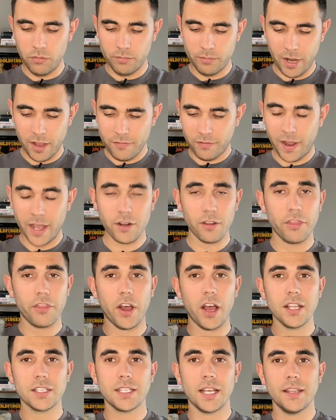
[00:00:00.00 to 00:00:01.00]
my final
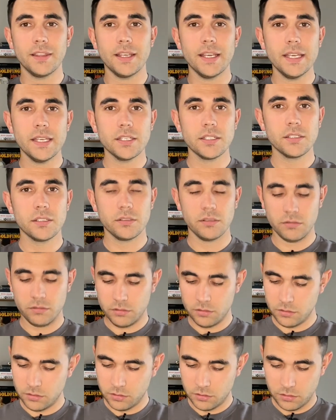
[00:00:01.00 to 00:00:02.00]
thoughts on these:
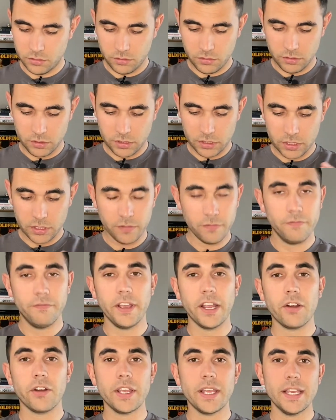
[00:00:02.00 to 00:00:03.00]

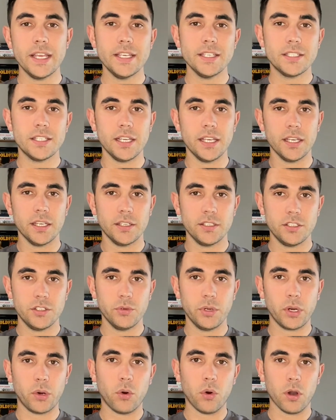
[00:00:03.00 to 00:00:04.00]
very easy to
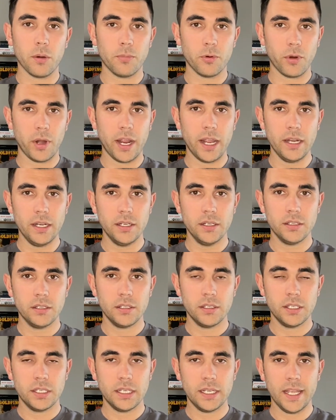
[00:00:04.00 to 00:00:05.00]
incorporate
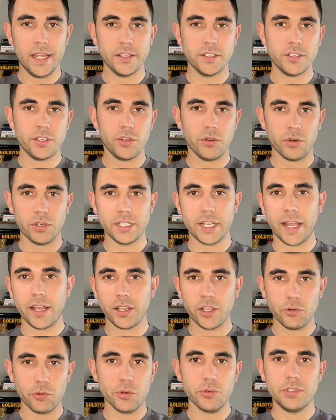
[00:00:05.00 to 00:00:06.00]
into your
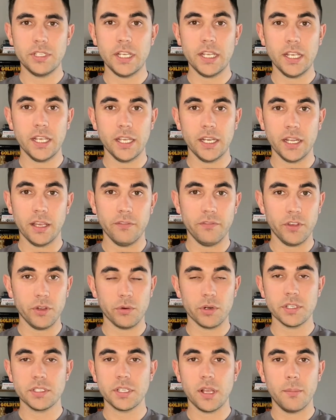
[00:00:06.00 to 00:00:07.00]
daily routine if you
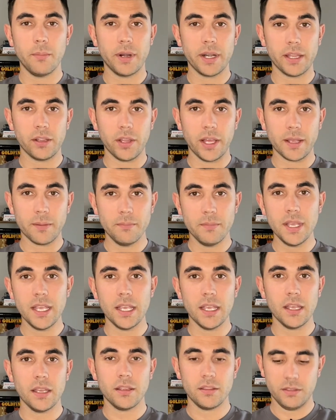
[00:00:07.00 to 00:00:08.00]
are somebody like
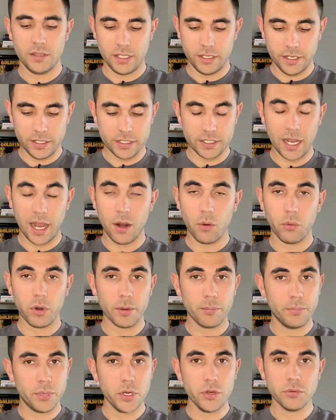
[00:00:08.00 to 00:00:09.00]
me that does not wear
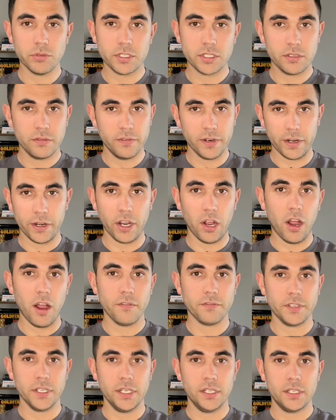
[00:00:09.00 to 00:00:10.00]
boots very
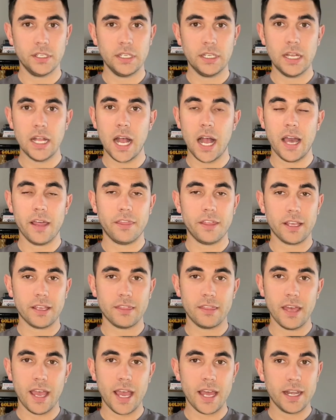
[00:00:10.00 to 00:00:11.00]
often. I think
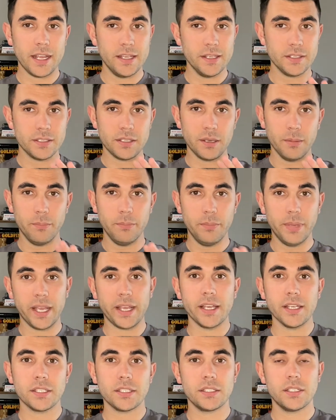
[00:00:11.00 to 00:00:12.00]
that is the
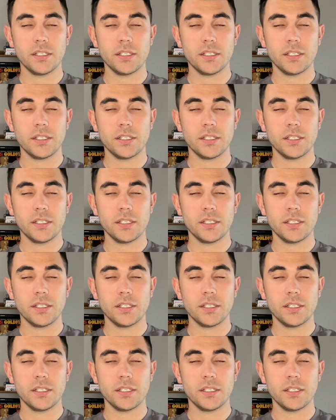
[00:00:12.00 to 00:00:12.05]
biggest